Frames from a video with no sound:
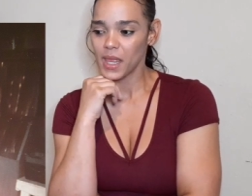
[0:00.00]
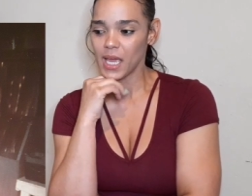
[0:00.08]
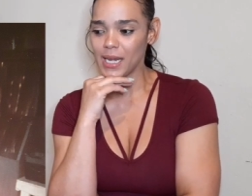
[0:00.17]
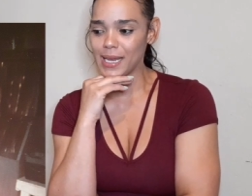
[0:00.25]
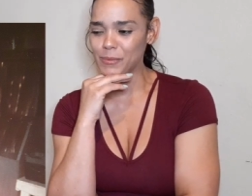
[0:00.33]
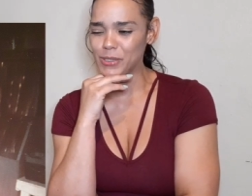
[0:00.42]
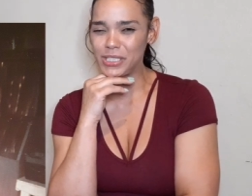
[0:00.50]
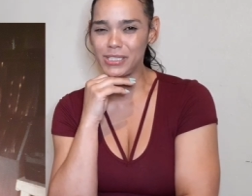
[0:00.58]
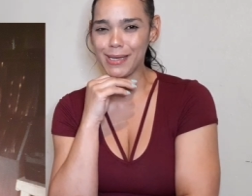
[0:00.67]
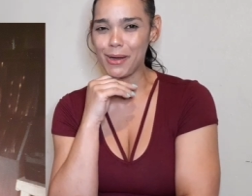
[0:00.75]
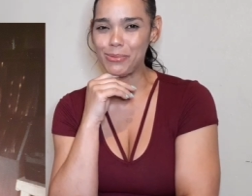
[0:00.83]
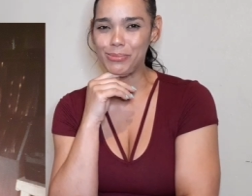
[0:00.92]
And it was
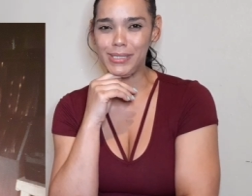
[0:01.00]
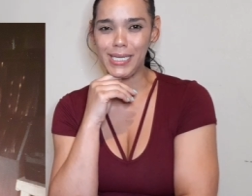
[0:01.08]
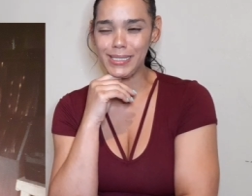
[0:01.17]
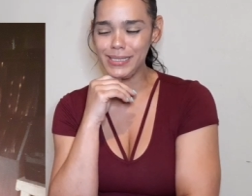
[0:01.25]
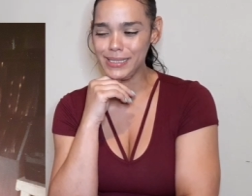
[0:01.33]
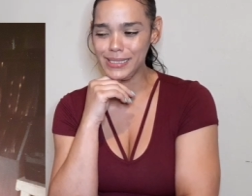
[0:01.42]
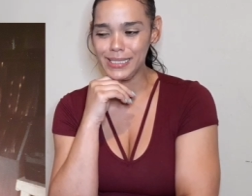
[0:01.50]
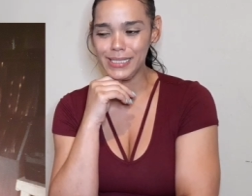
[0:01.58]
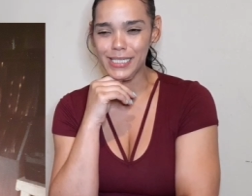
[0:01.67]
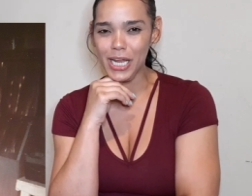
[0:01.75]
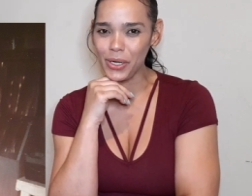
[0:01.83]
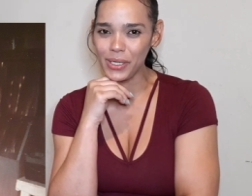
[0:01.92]
so dusty
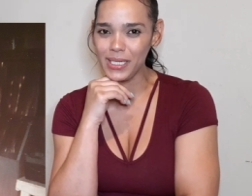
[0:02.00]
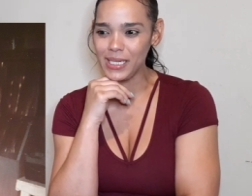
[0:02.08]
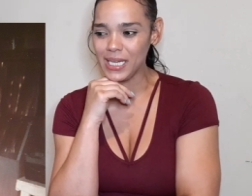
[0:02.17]
and dirty.